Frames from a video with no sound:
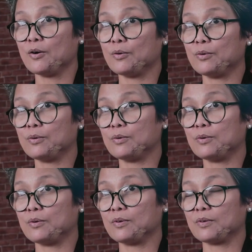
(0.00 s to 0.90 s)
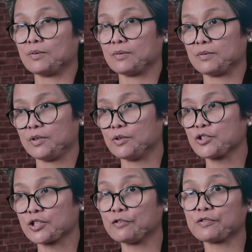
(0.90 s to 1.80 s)
who you know,
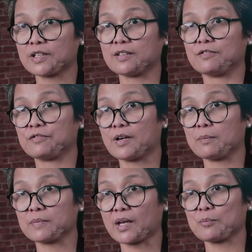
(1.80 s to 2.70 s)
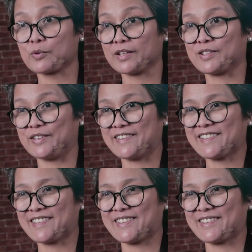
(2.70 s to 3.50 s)
shifted from typewriters